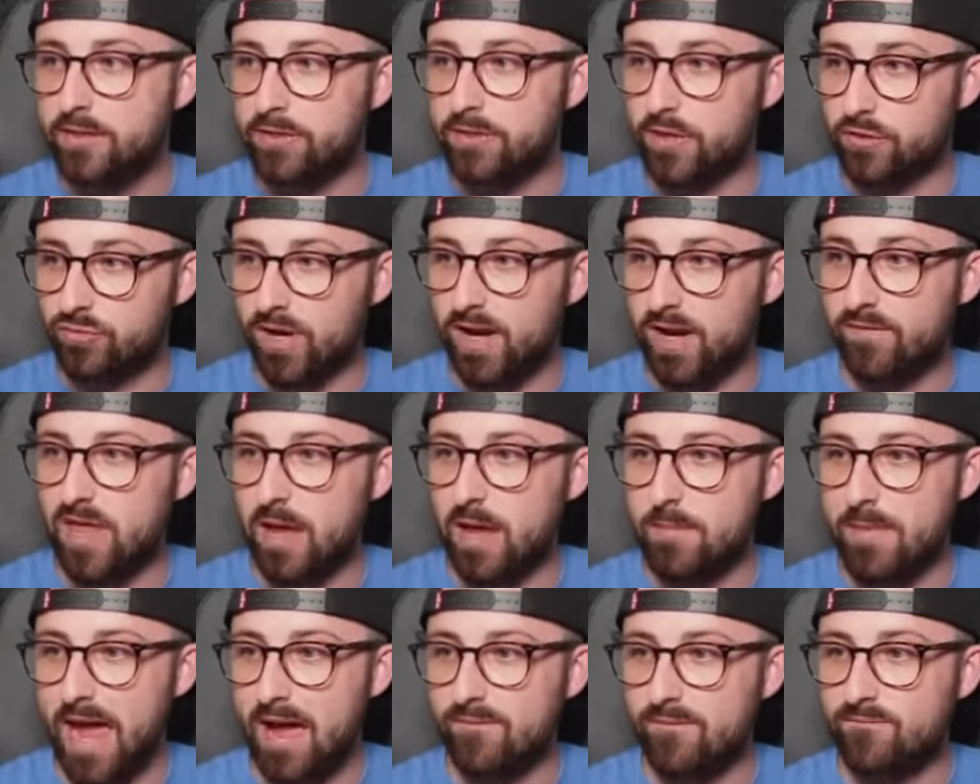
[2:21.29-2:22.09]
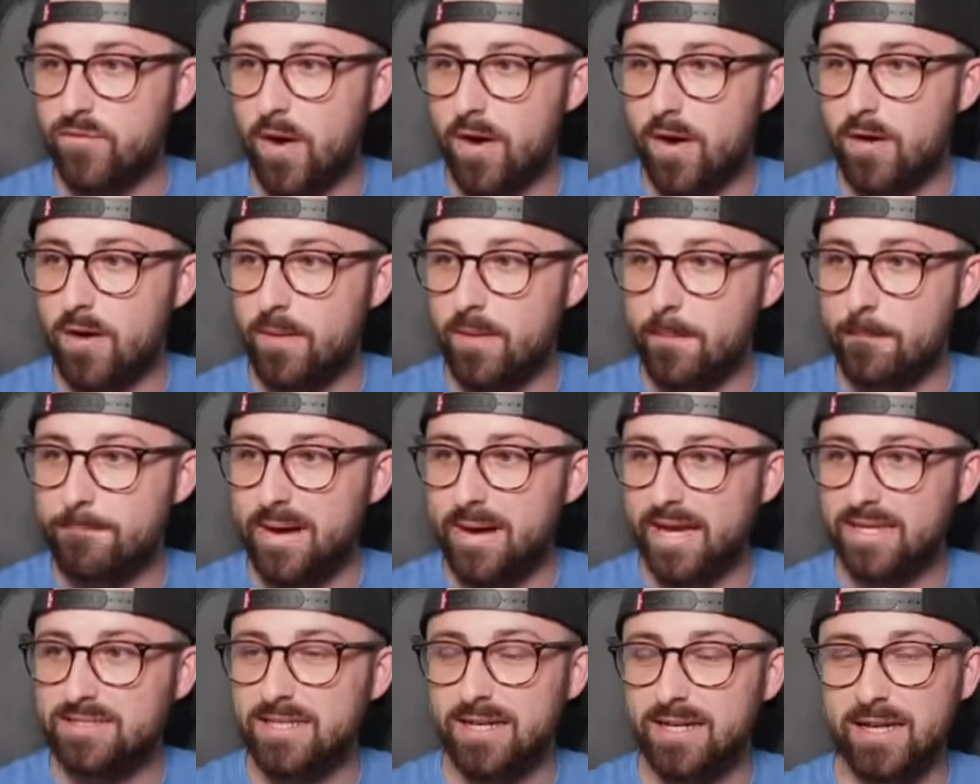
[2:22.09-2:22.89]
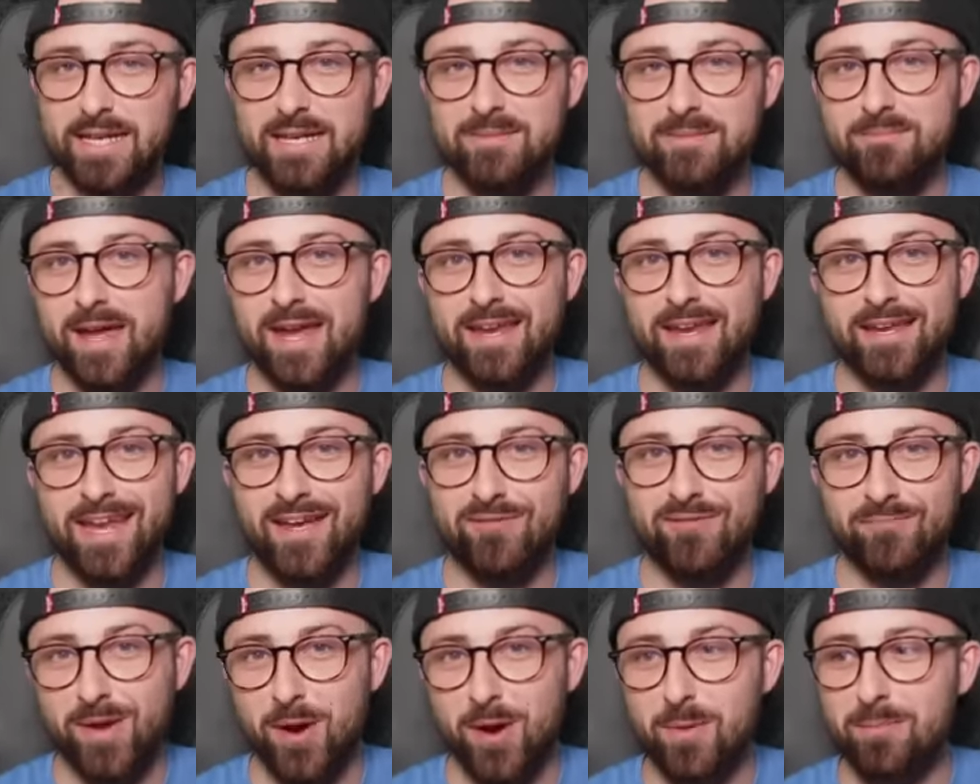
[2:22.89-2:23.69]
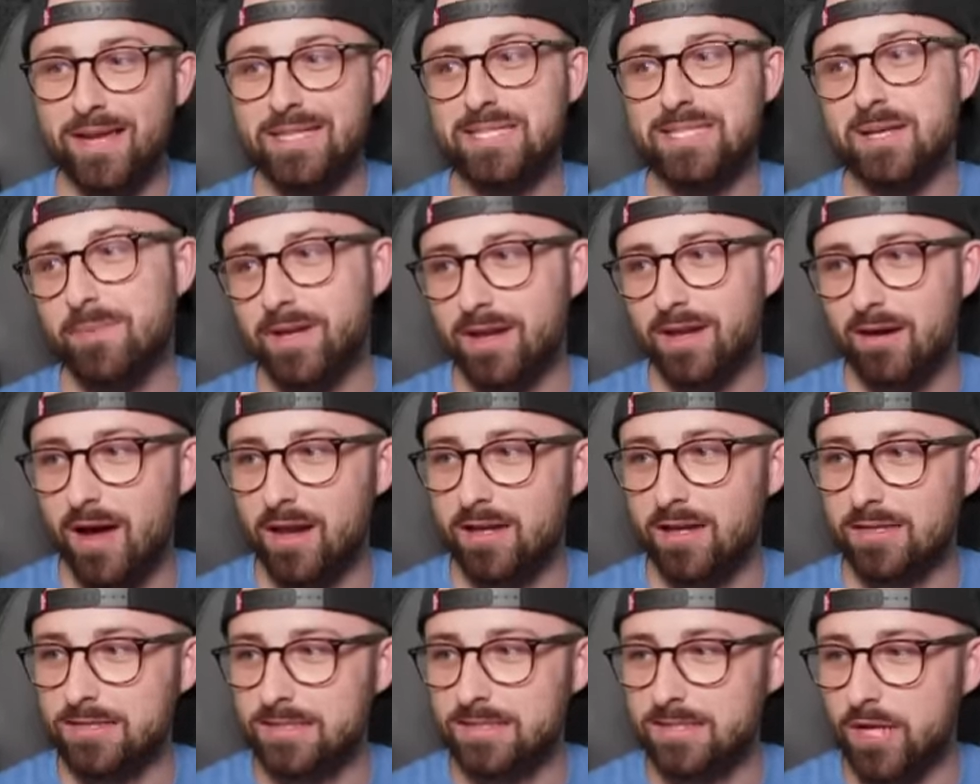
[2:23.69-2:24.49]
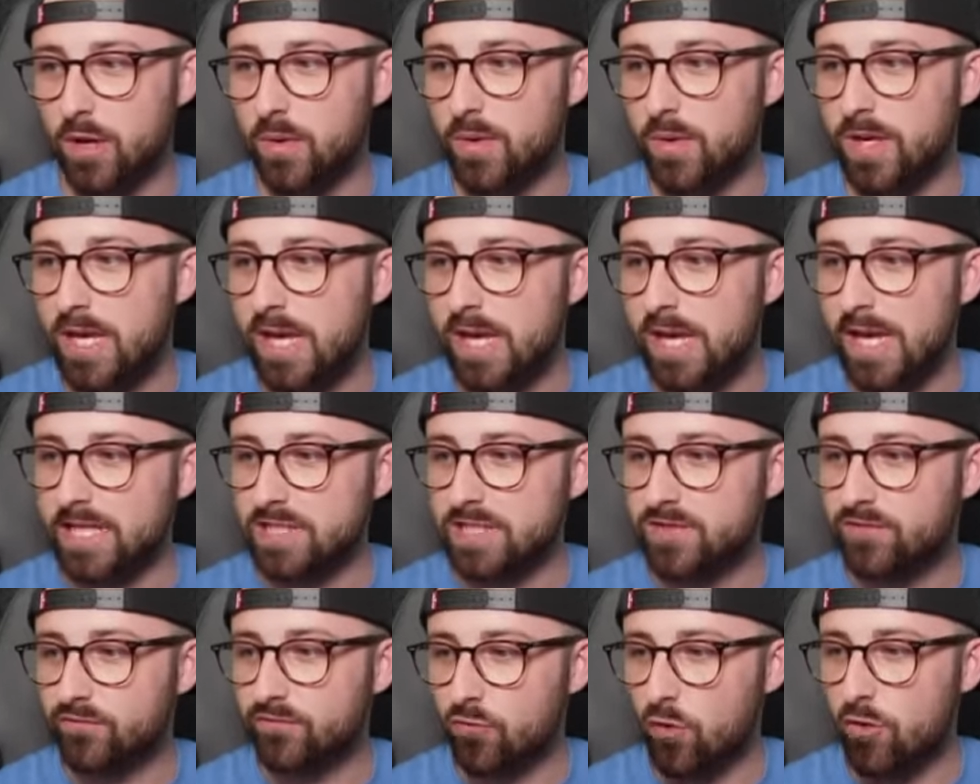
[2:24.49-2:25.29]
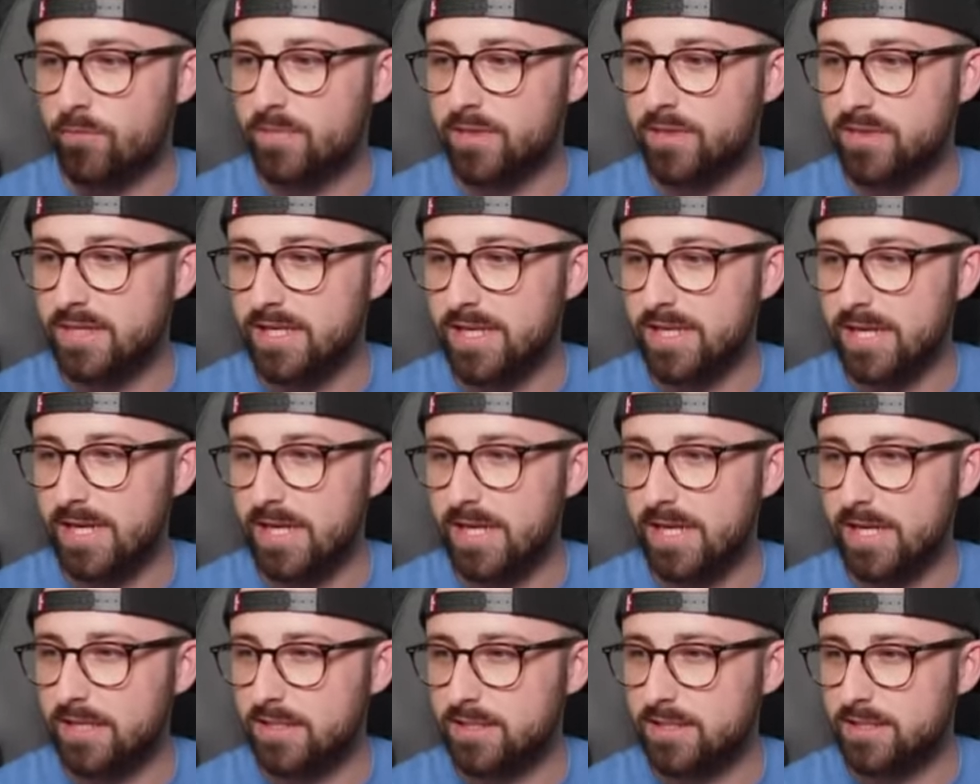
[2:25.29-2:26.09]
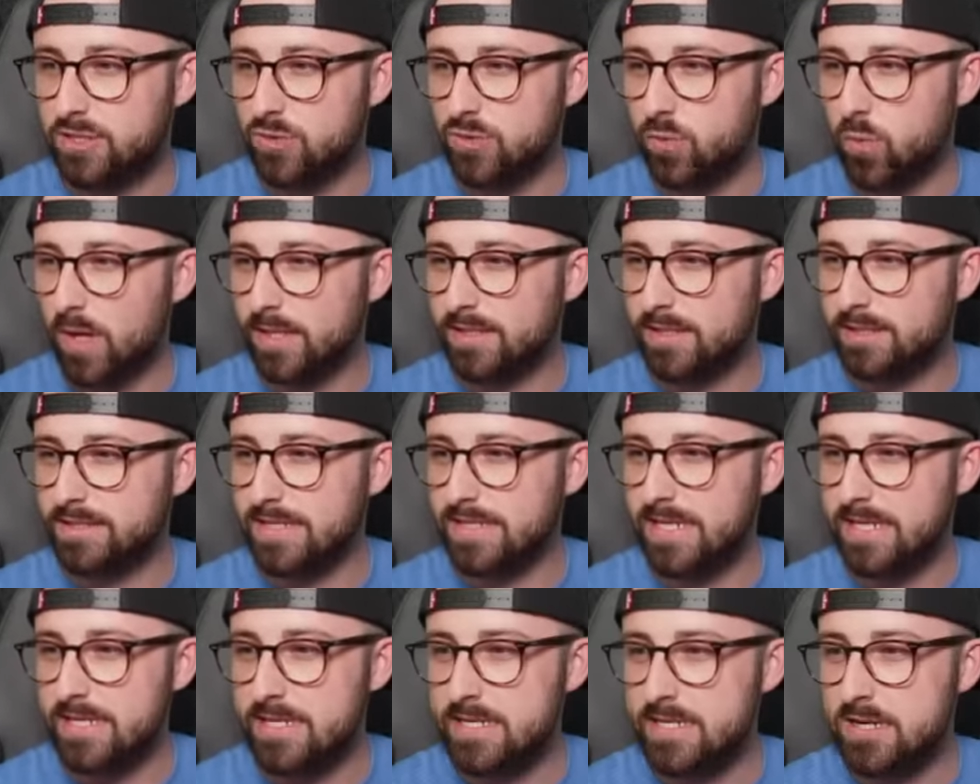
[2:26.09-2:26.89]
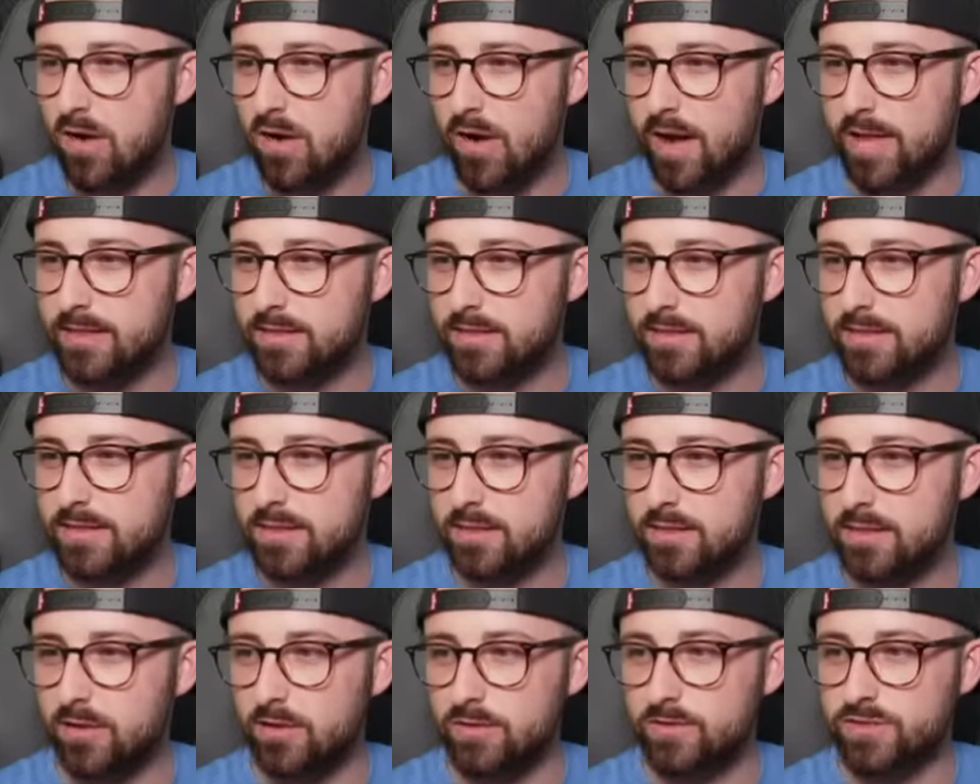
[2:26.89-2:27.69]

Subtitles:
The three of them have basically made an FPL meetup in Ireland. So it's from the 29th,